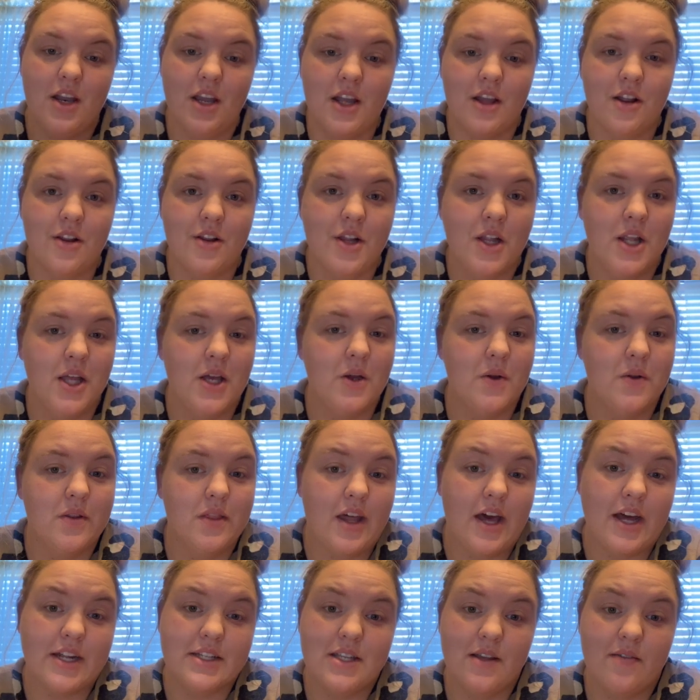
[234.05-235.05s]
include
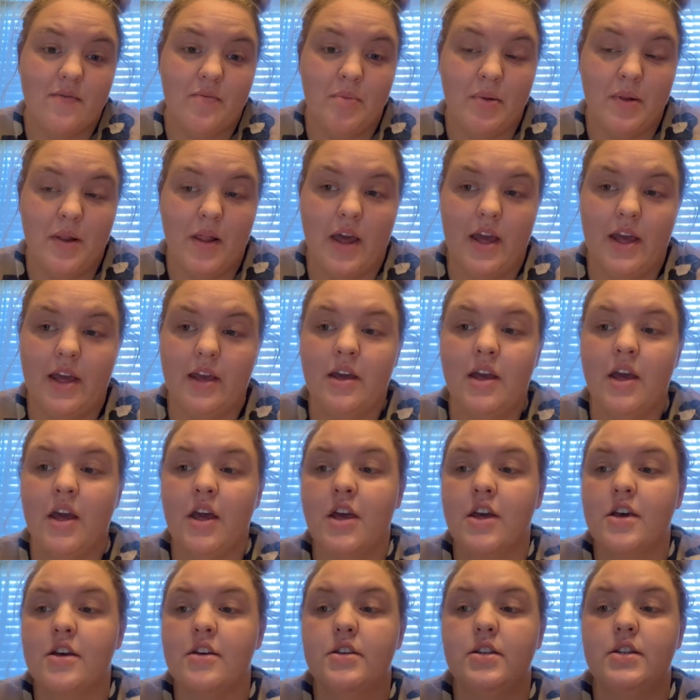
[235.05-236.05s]
lots of play,
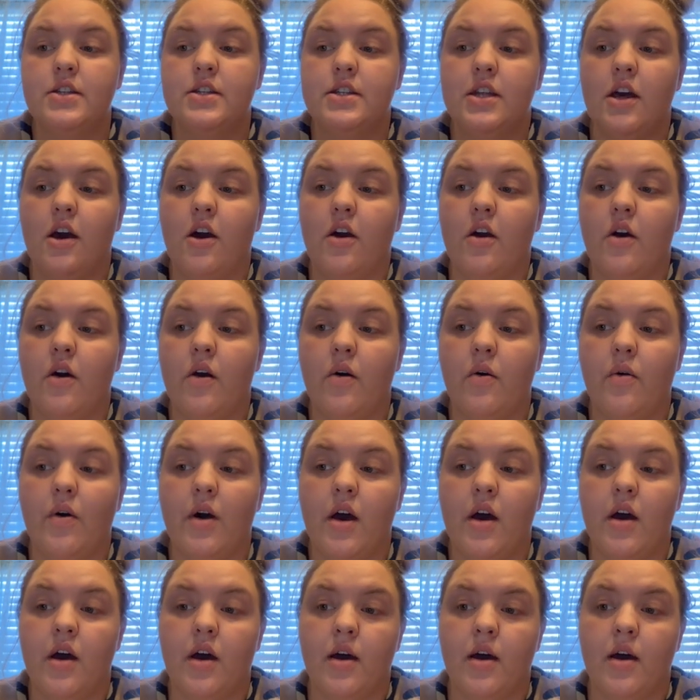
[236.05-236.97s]
so